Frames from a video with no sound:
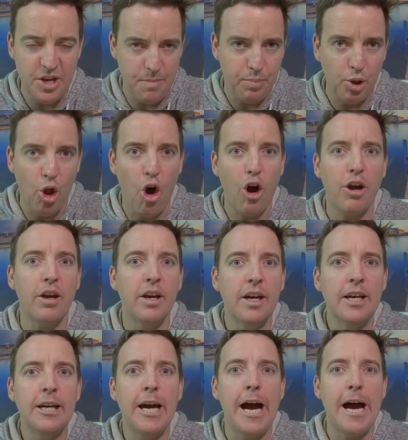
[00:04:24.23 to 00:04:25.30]
Ziploc
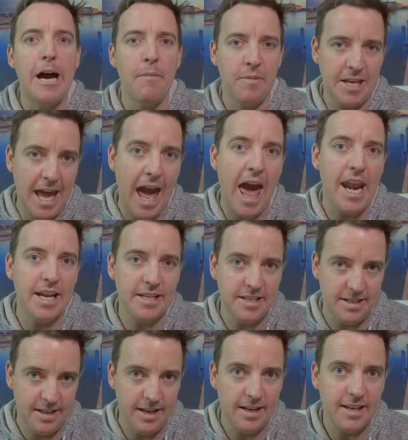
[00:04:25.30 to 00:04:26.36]
um,
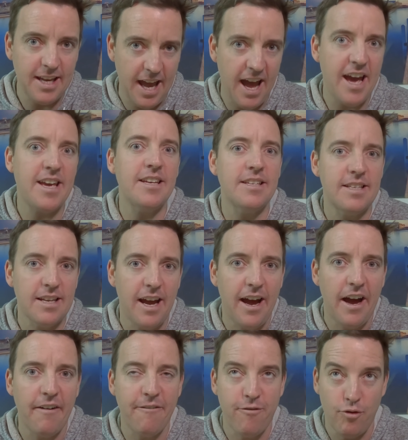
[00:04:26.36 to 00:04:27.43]
canister case
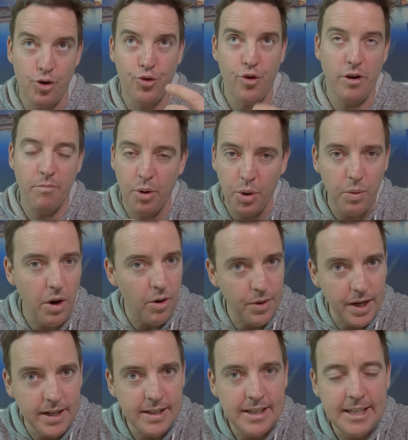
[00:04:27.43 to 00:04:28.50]
uh, for a drink bottle
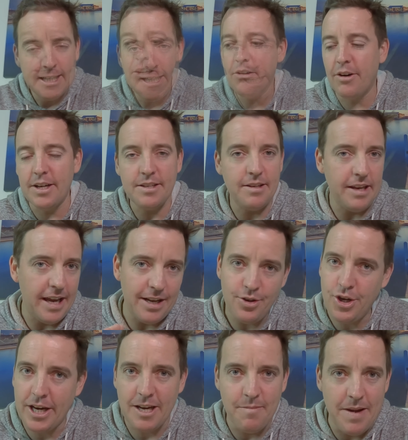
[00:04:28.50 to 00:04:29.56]
holder. Guys, yeah,
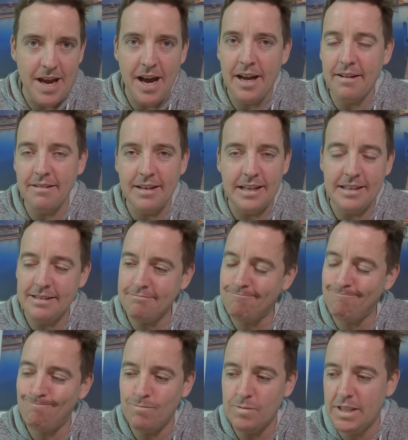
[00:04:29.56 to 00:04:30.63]
check them out.
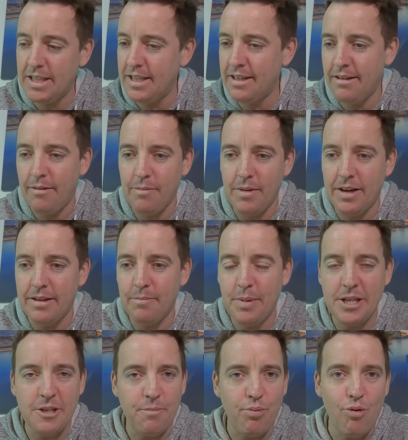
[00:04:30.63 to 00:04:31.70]
Uh, I'd
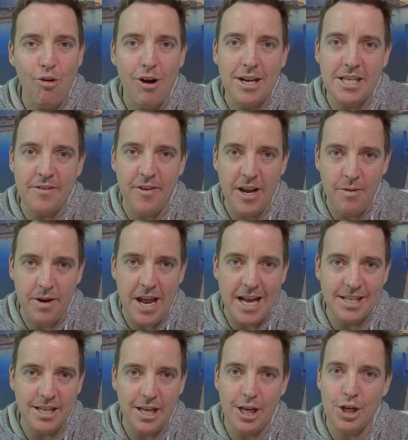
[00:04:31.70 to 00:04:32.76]
be surprised if anyone
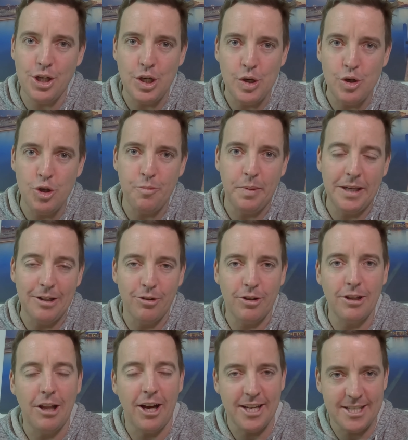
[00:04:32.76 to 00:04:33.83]
has any issues, but
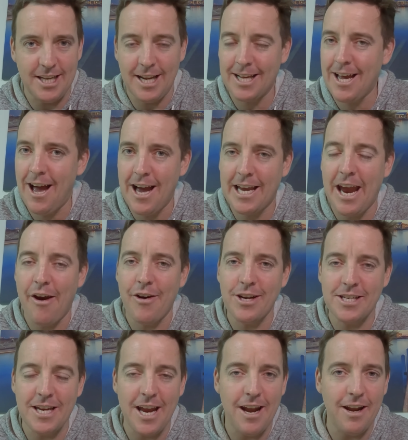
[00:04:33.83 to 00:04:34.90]
look, like I said, I can't
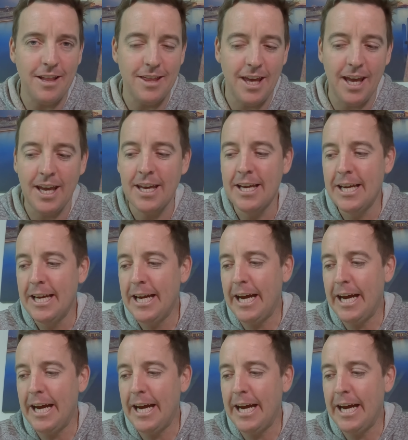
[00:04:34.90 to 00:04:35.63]
guarantee anything.